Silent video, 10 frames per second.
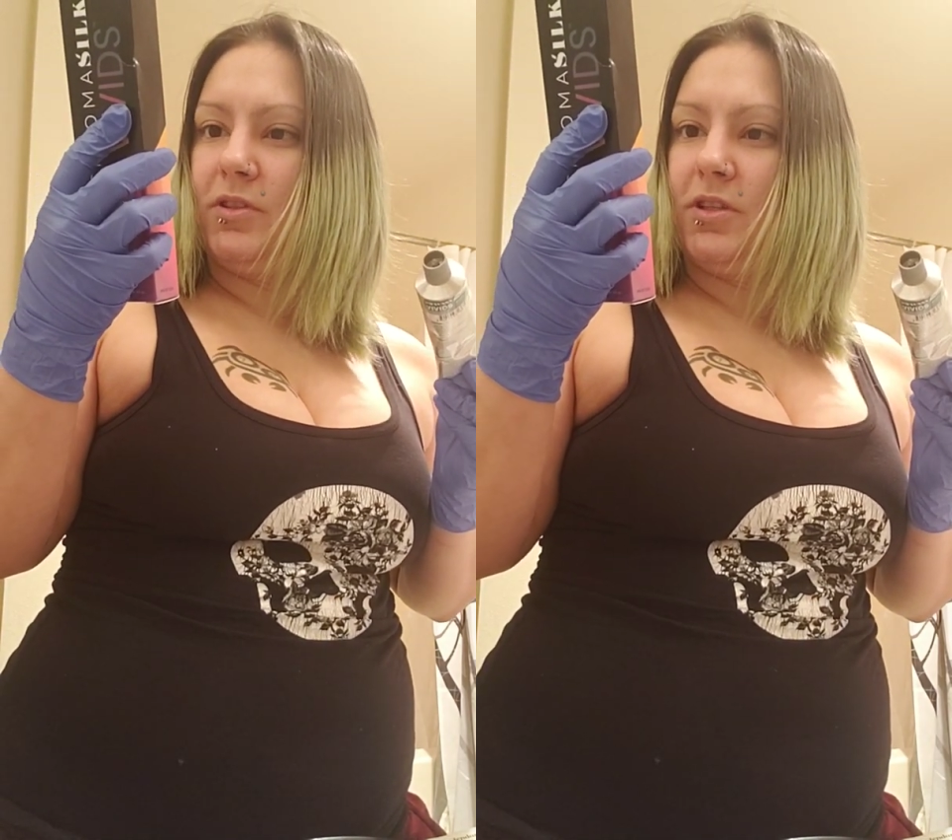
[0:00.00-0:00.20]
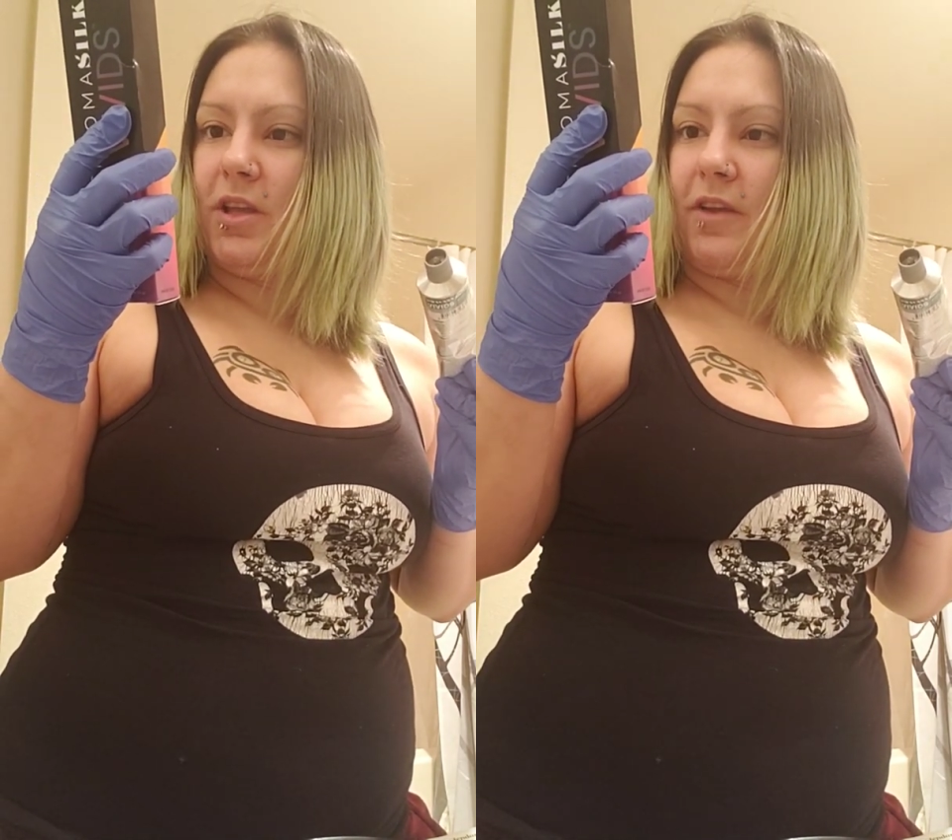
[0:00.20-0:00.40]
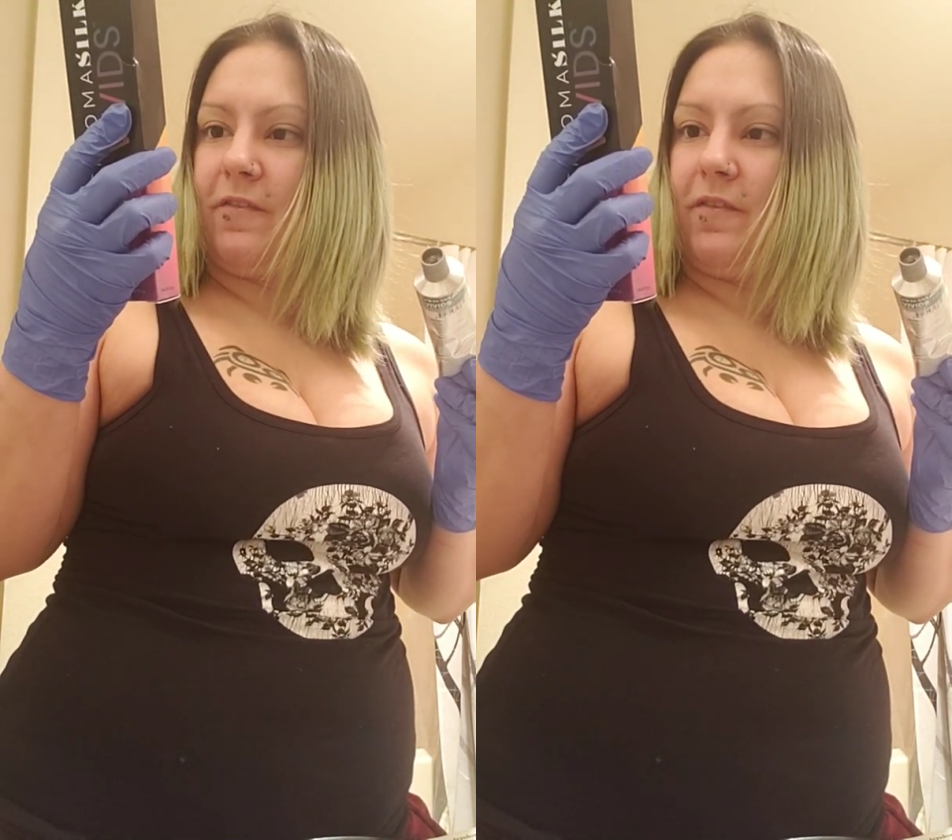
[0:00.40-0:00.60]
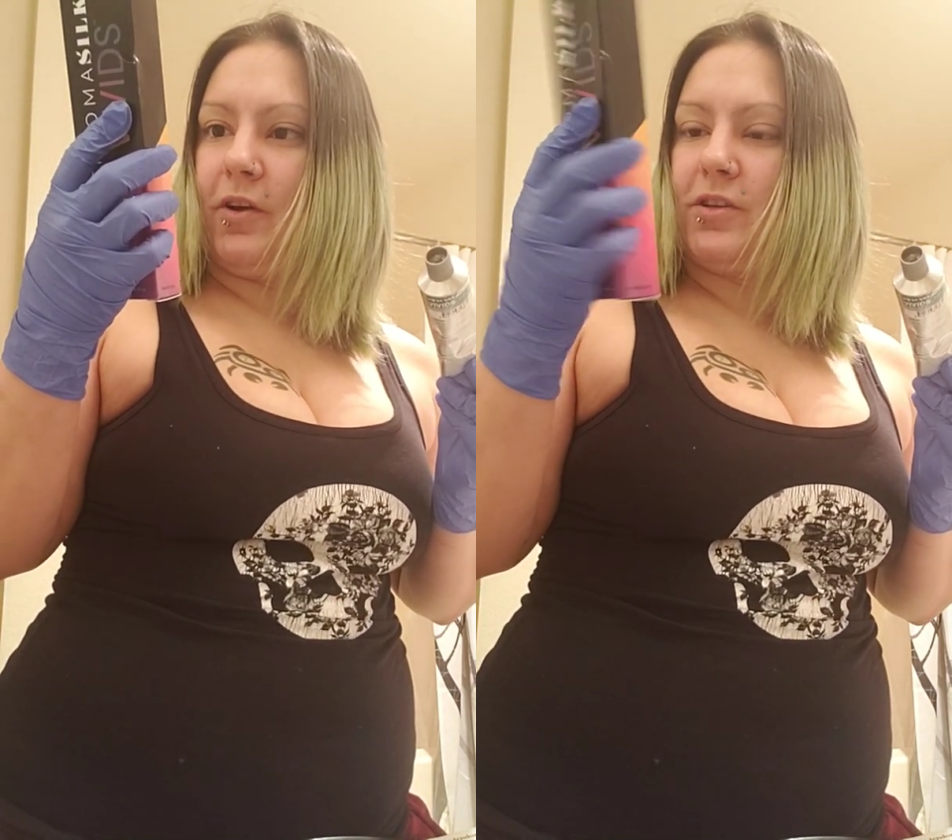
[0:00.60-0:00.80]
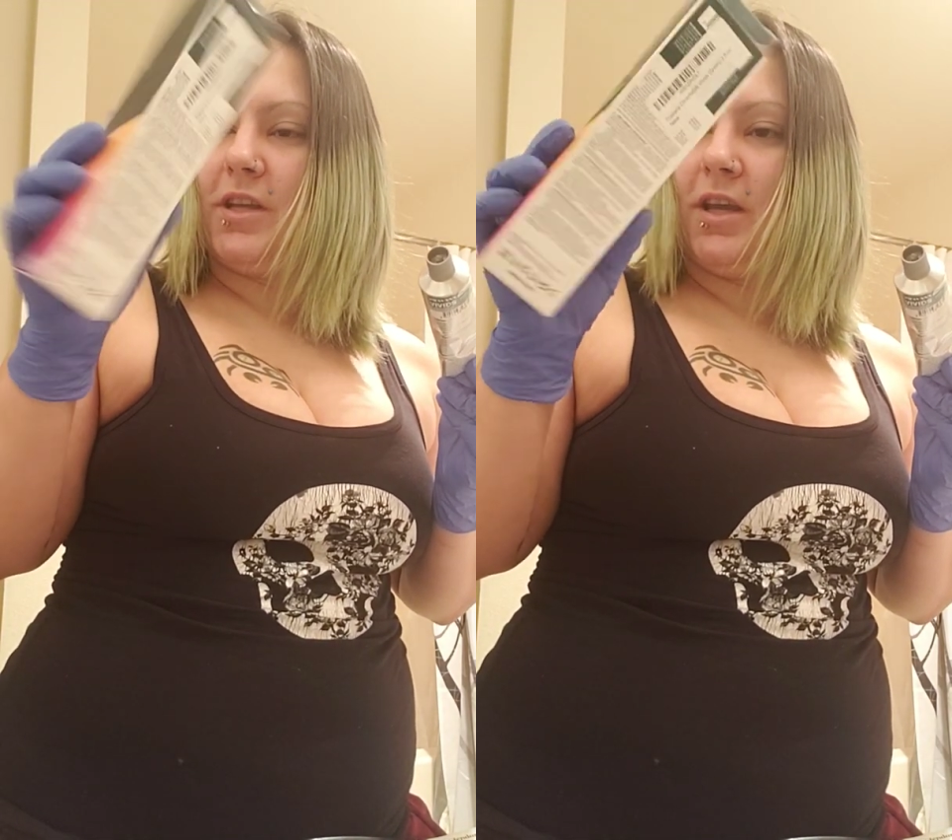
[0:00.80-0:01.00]
It's like
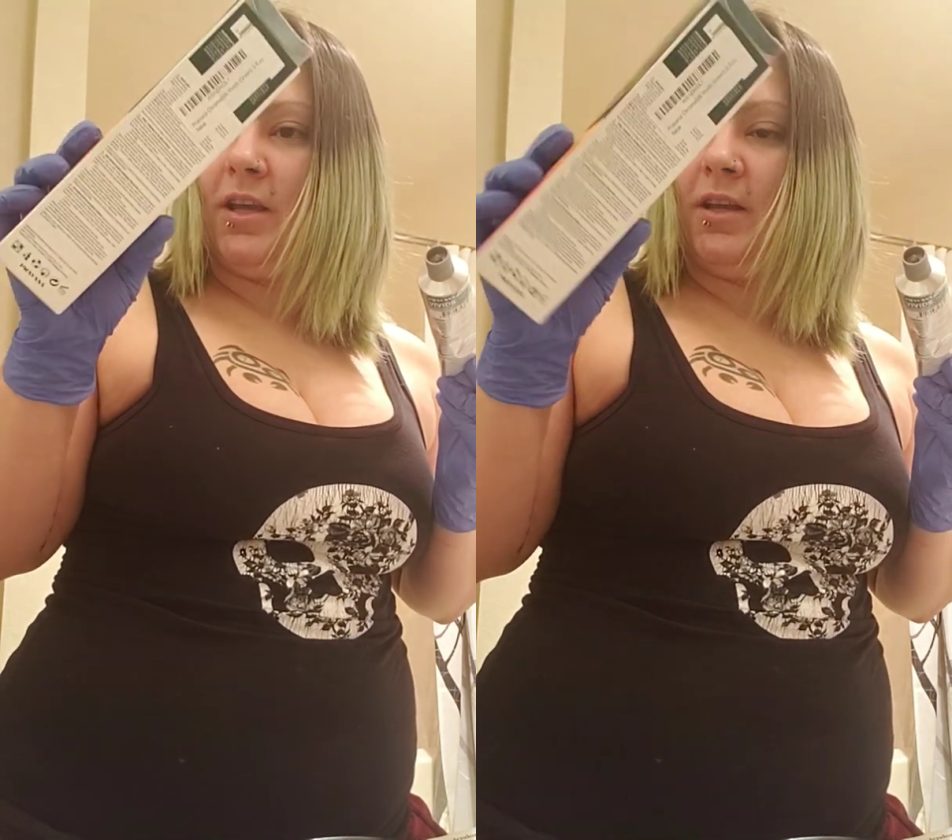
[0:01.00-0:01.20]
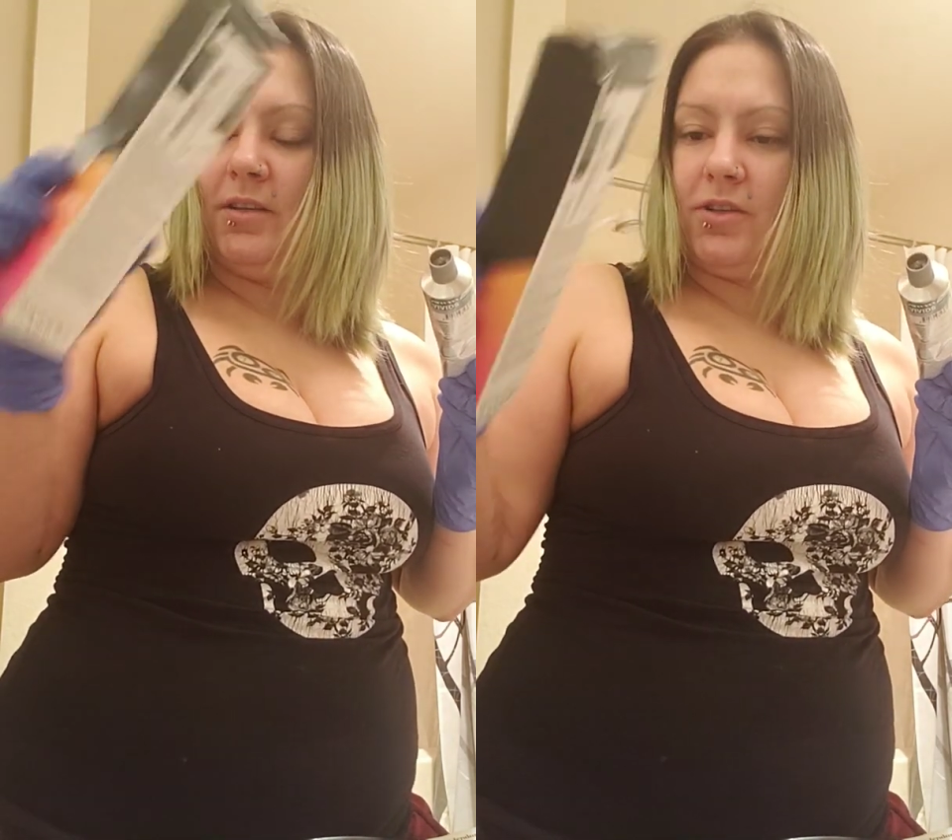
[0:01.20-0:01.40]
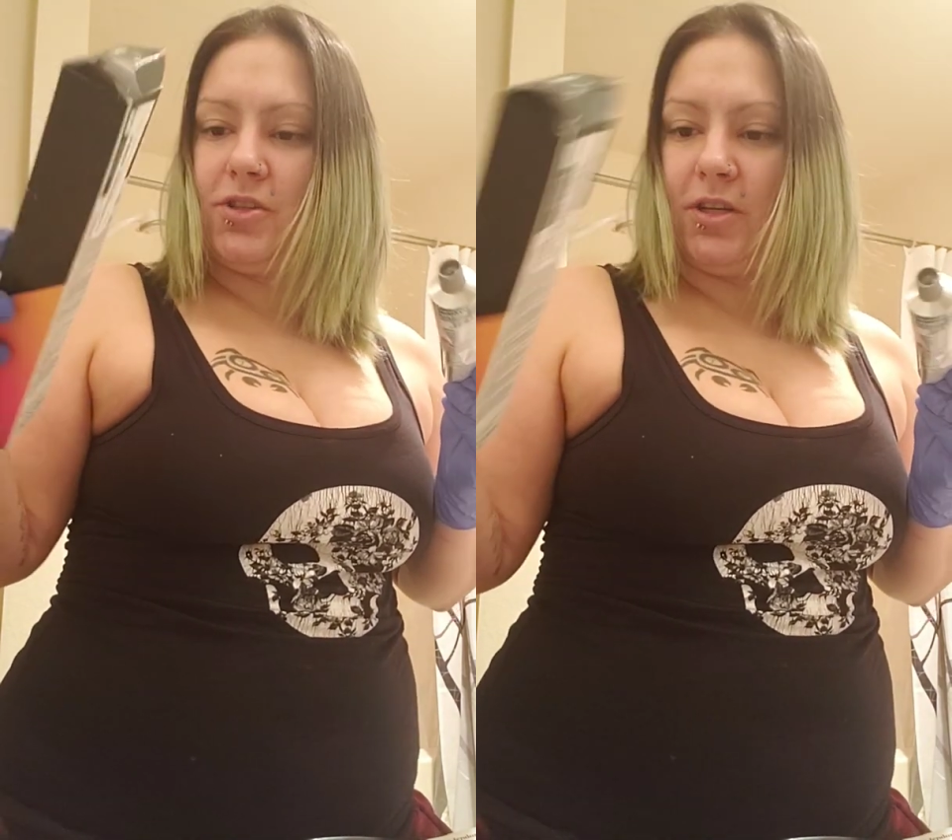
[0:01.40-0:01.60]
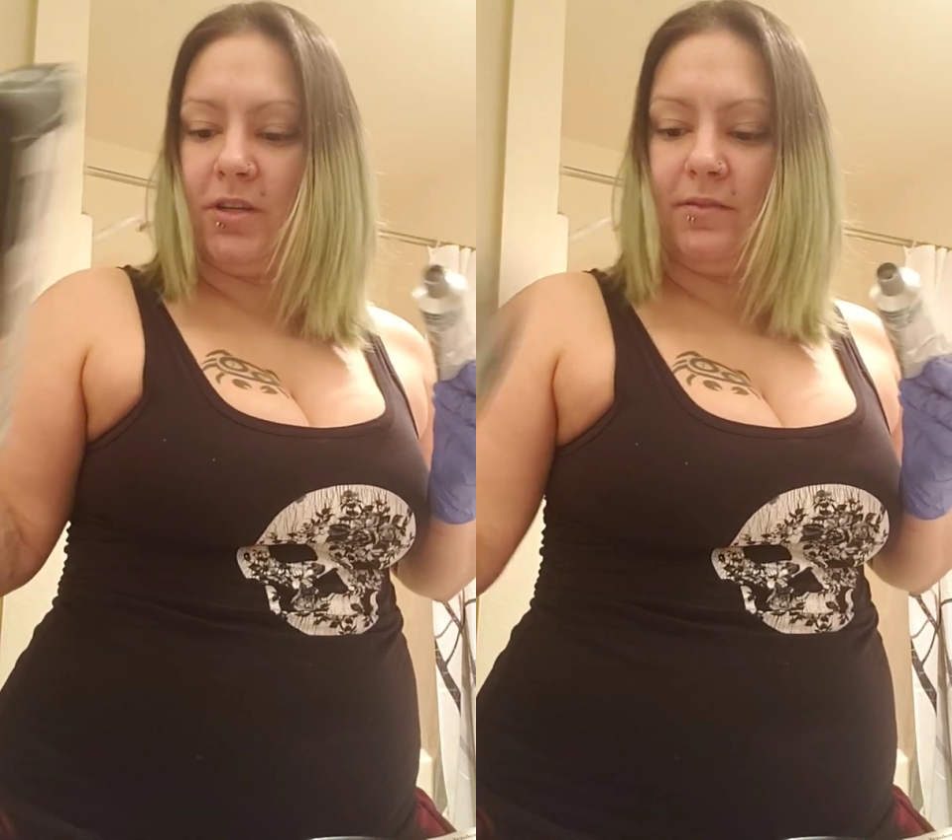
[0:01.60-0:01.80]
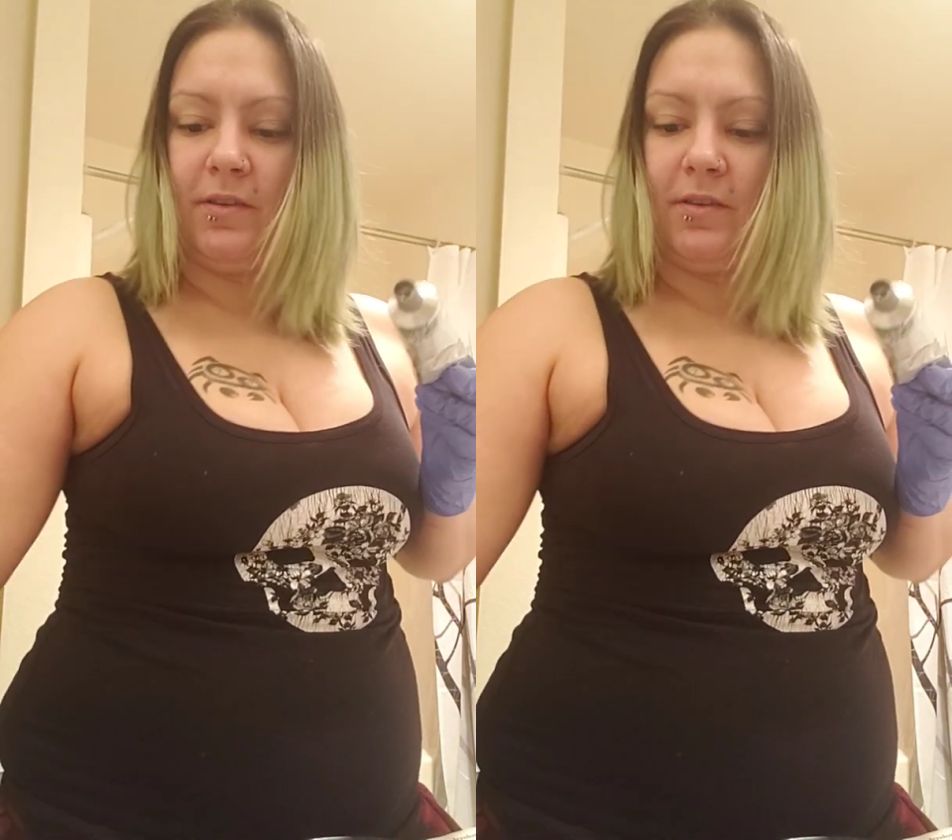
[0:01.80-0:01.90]
first aid and shit,